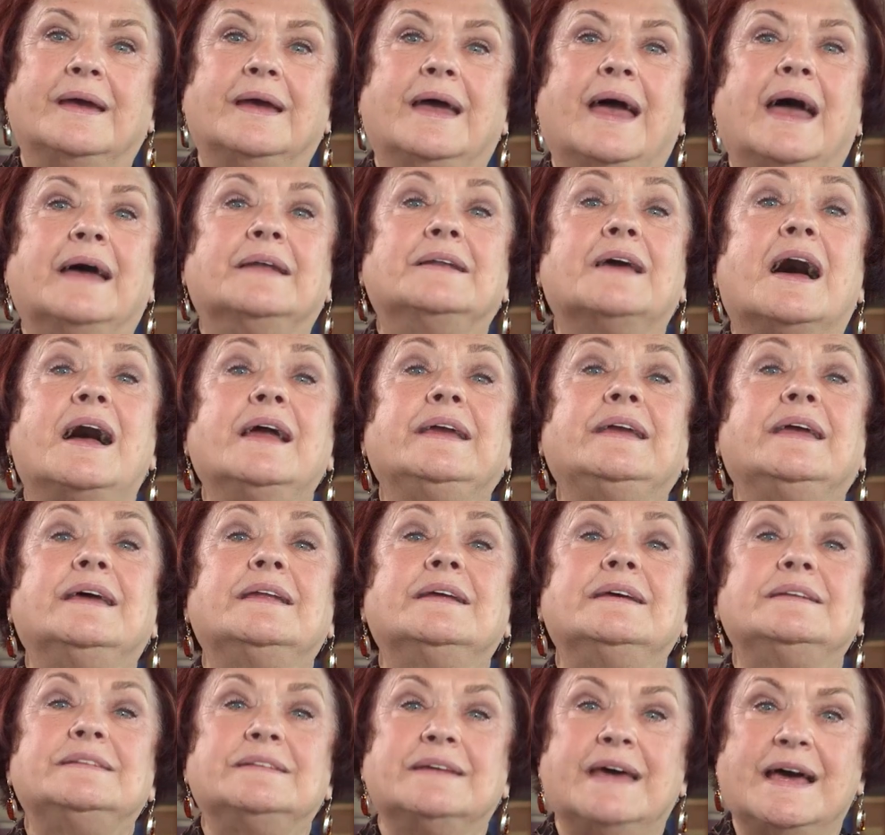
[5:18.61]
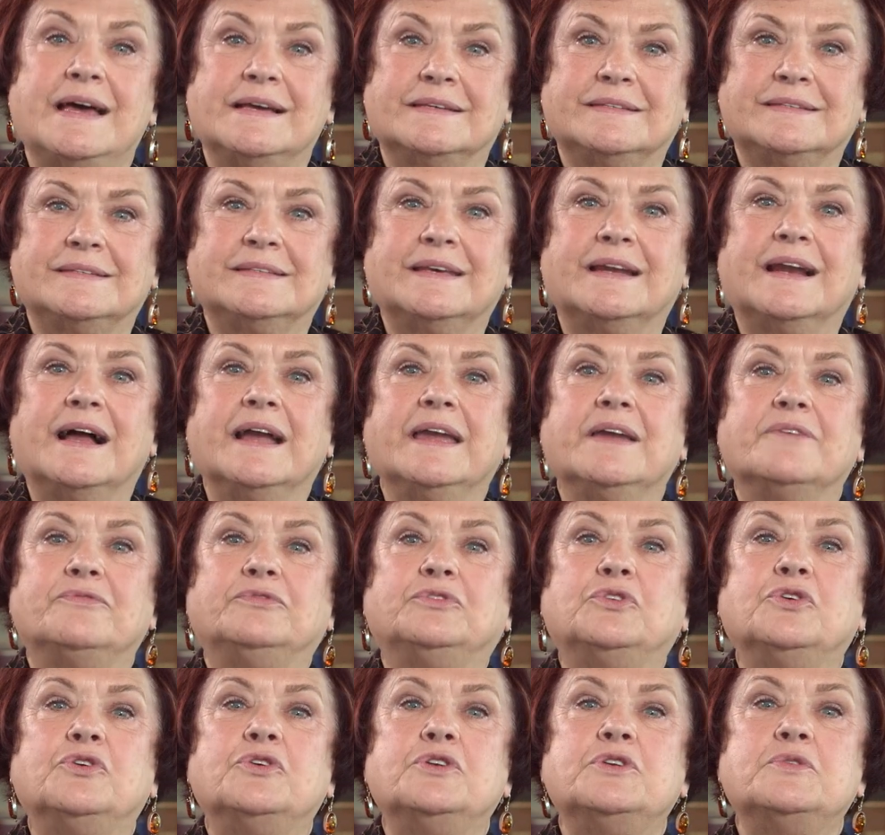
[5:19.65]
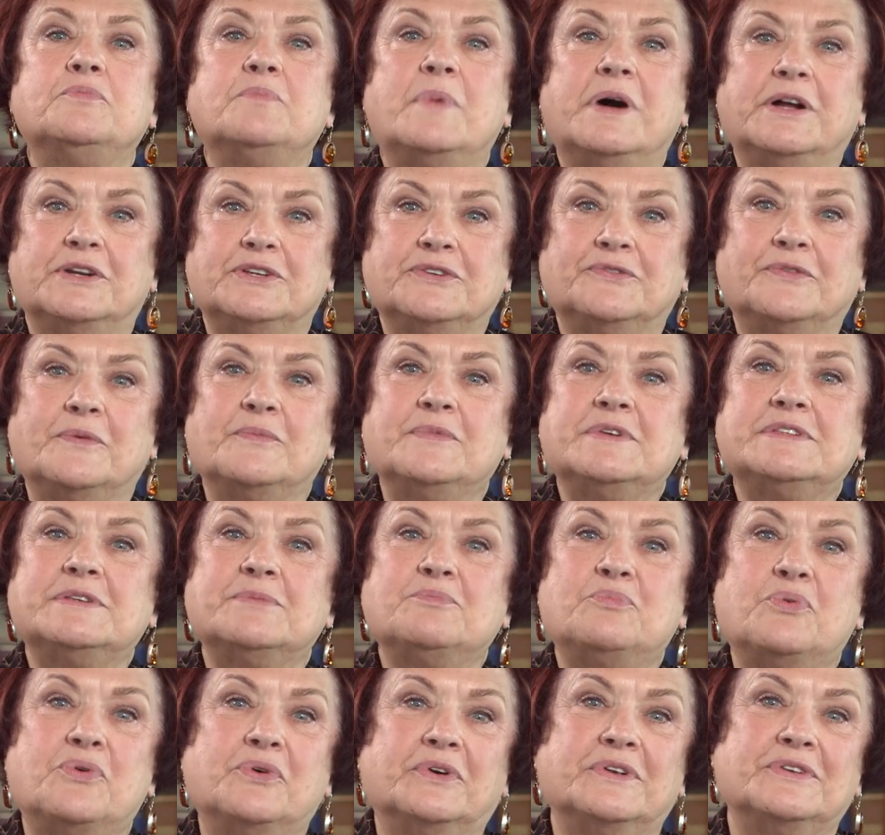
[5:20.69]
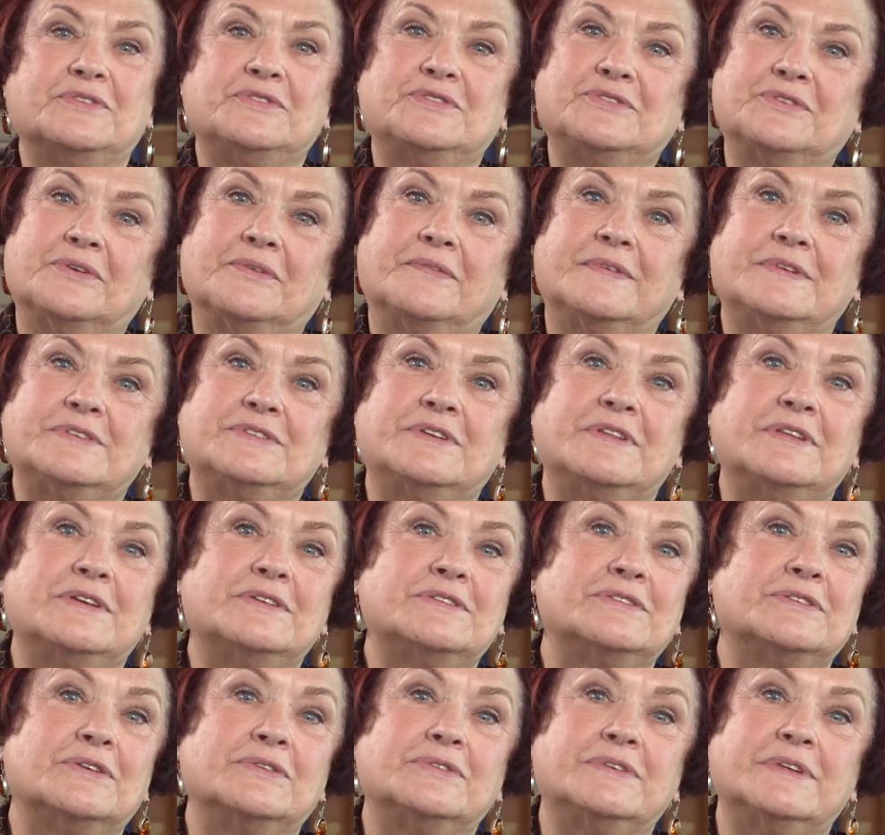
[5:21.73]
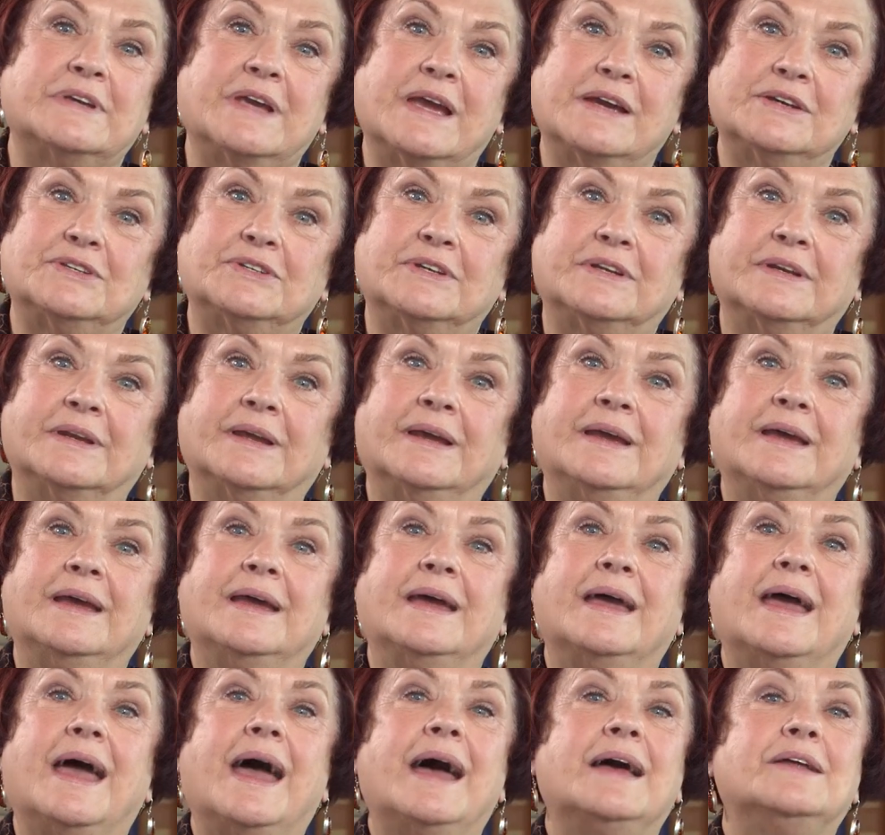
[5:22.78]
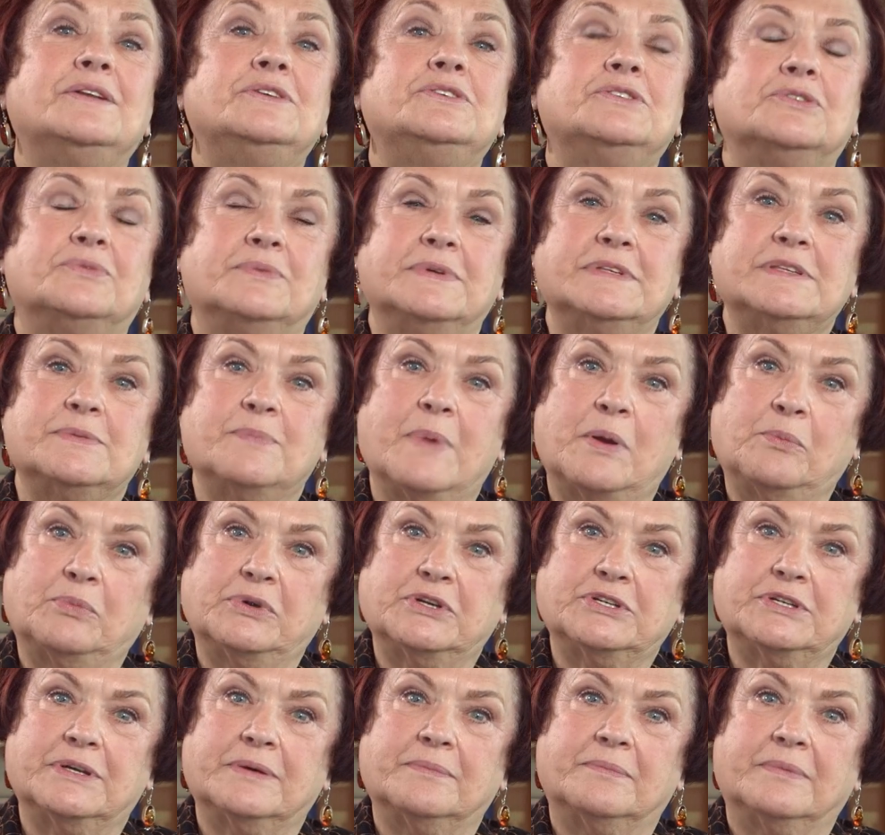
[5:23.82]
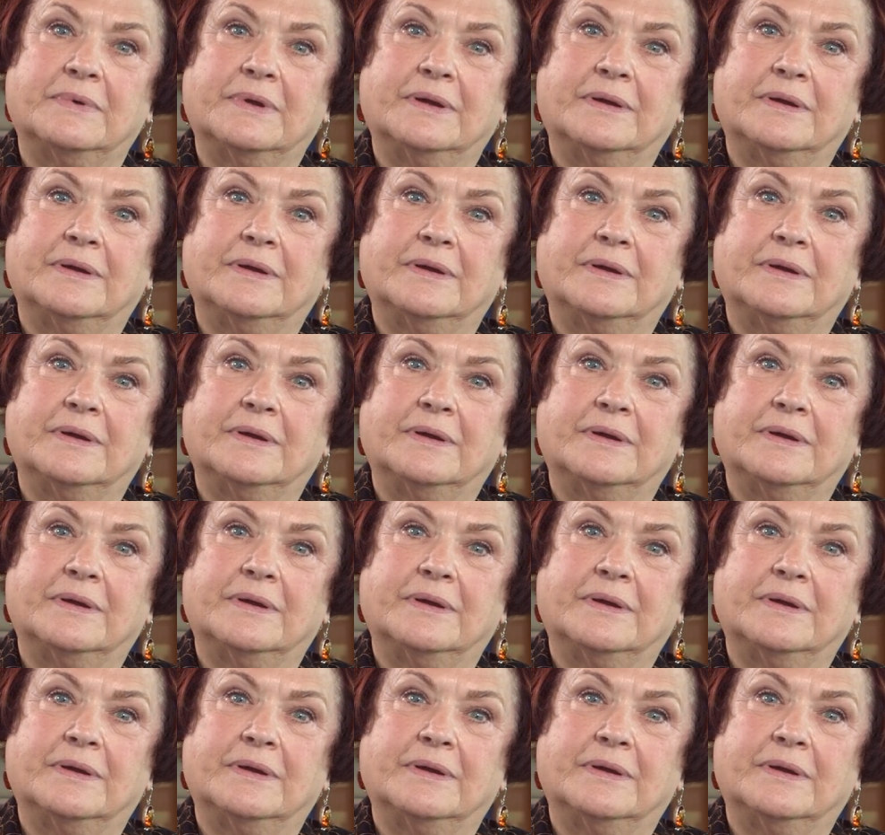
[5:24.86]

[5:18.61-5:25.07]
And I can attest that I have learned much from this important service to the association and to its membership.